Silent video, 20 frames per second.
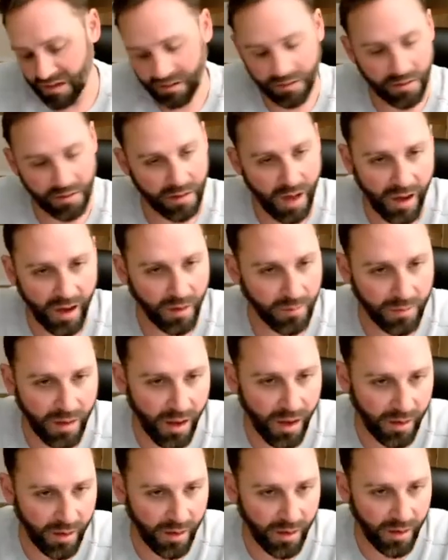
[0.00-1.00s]
not
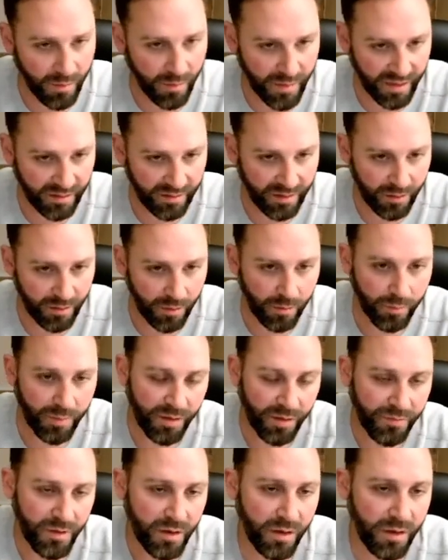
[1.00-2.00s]
a deal. But if you're
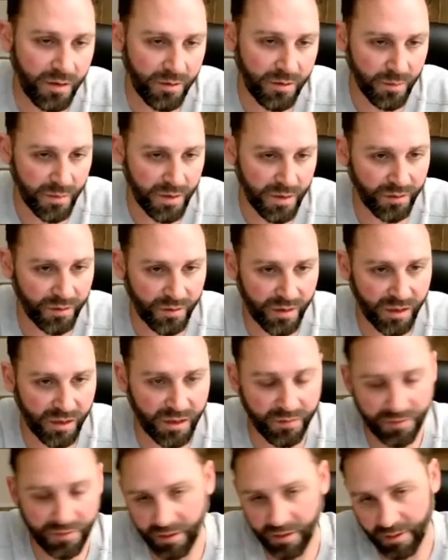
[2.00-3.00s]
going to do music, if
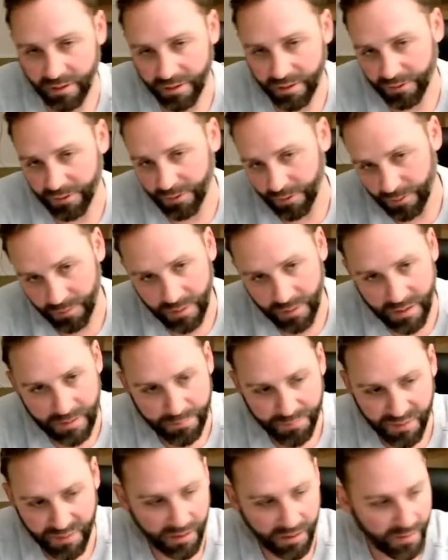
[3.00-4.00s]
you're going to do
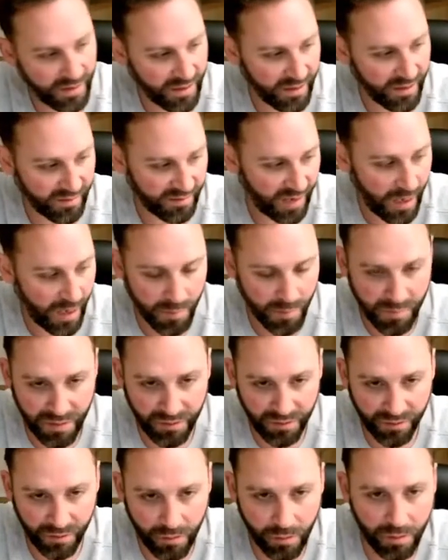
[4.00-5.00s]
any type of
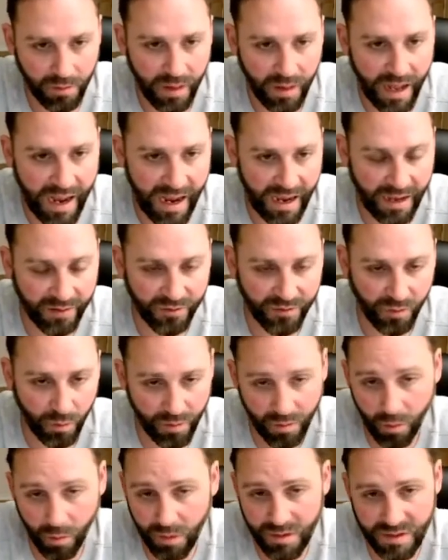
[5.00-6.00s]
musical class,
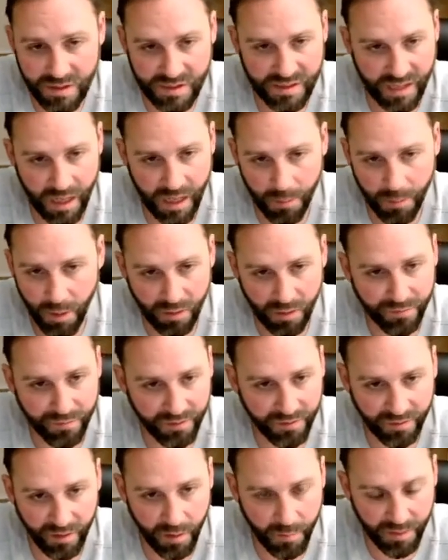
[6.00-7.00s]
or just demo for
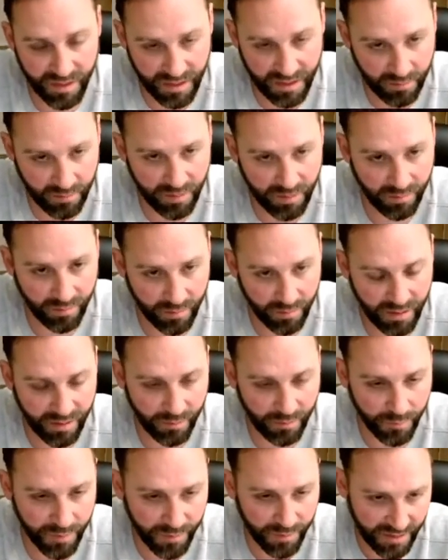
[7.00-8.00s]
somebody in a
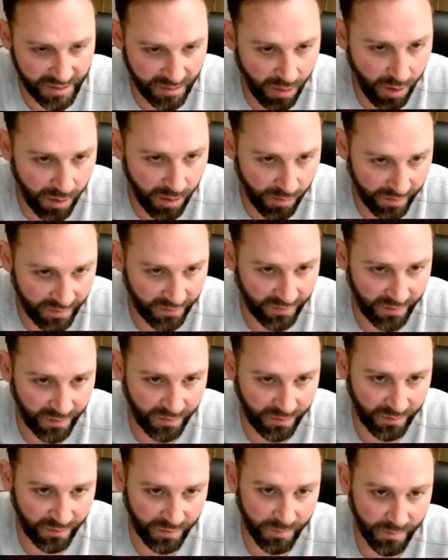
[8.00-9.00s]
really gnarly
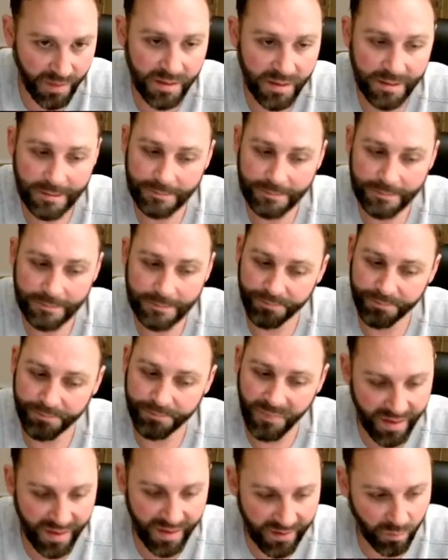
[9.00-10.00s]
system, your
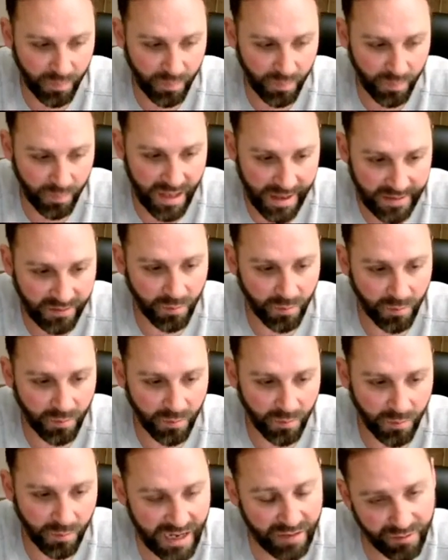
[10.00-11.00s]
best bet is to
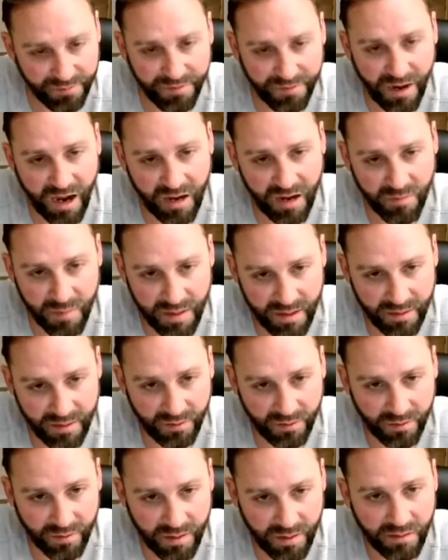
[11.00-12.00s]
play it for 5
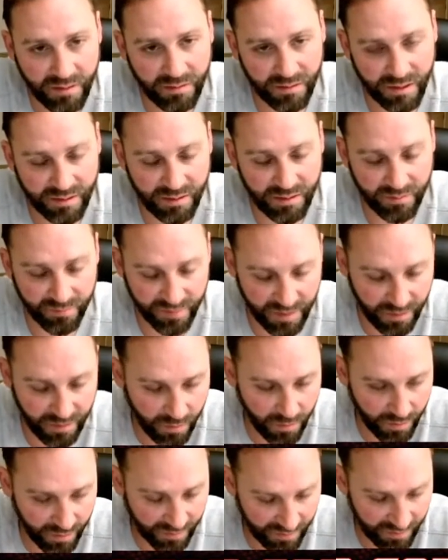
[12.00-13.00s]
minutes, let the
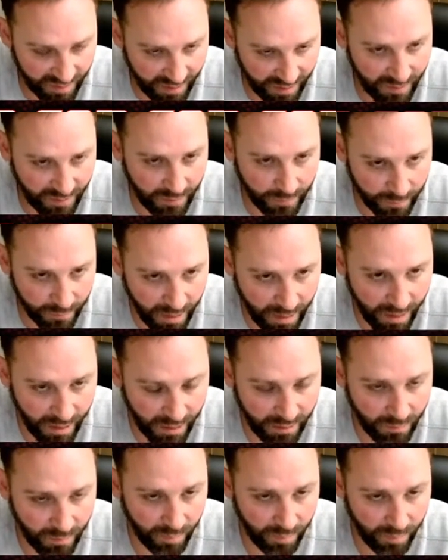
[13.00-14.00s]
vehicle continue to
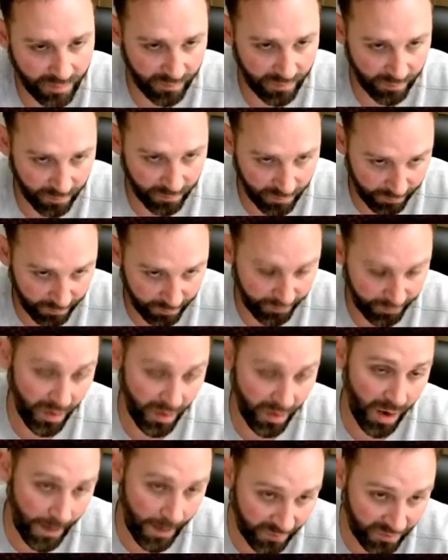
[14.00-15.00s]
run with the
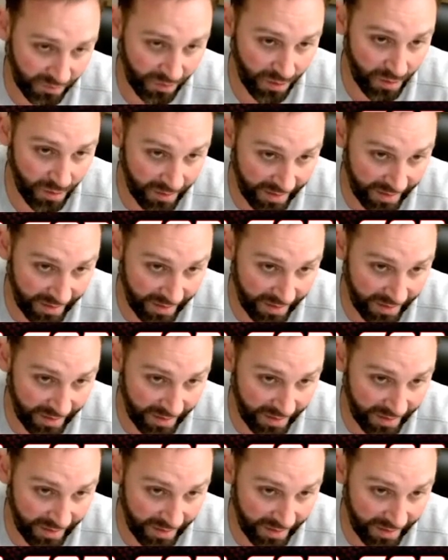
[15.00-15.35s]
knobs turned